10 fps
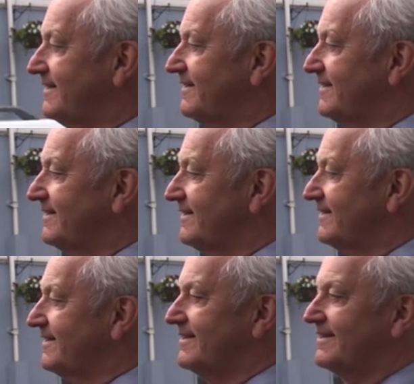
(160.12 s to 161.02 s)

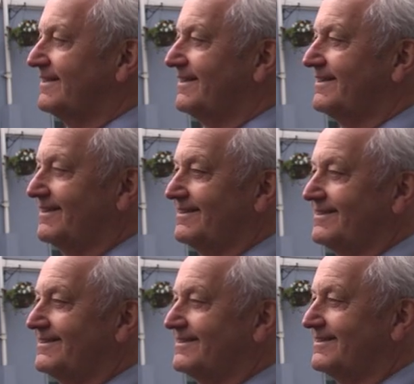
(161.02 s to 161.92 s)

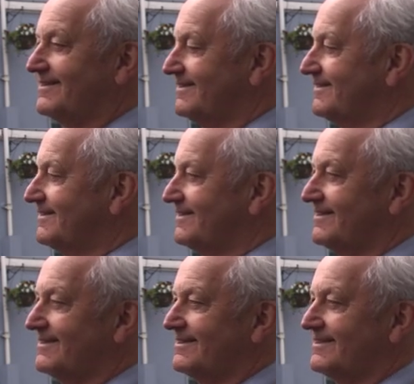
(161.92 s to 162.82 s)

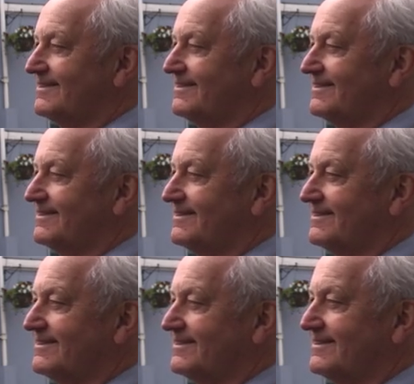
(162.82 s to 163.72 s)

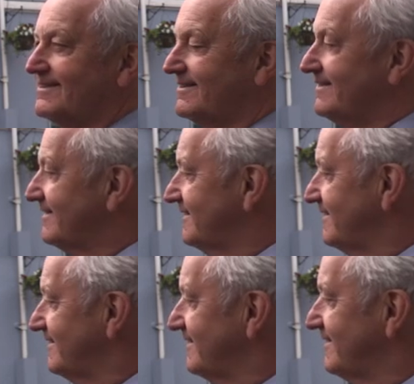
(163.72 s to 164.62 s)

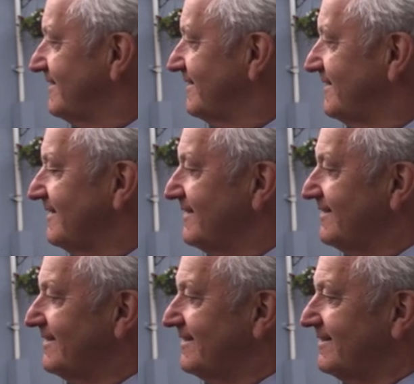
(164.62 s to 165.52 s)

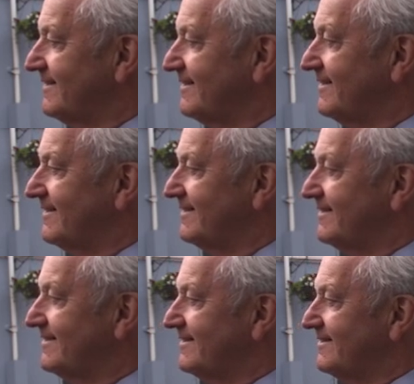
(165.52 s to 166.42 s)

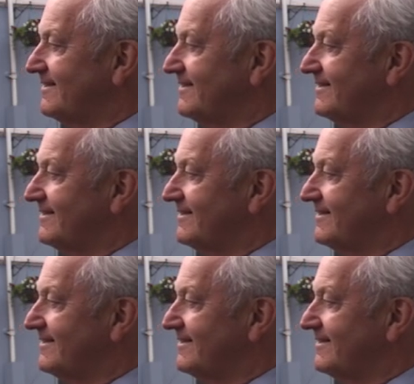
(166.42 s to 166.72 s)
No words are spoken by the person on screen.